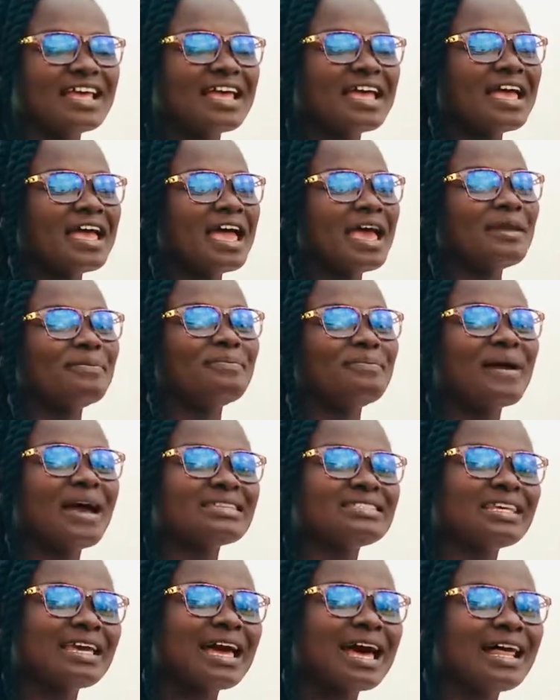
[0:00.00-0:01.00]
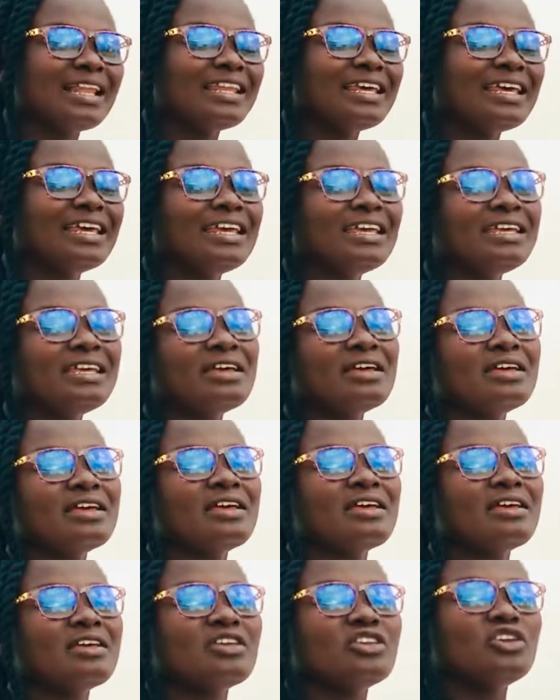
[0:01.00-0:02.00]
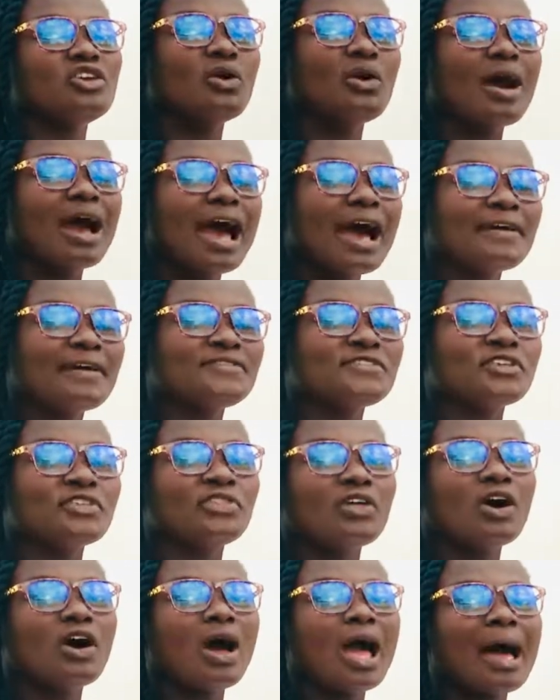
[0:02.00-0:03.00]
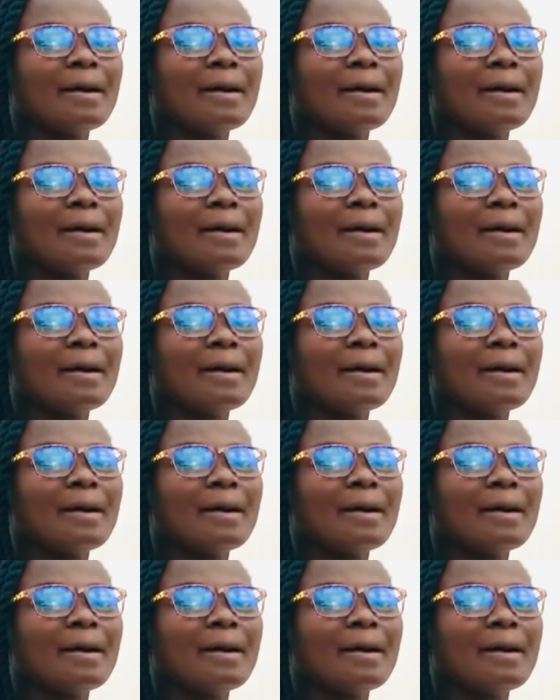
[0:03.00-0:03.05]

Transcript: and basically you have to know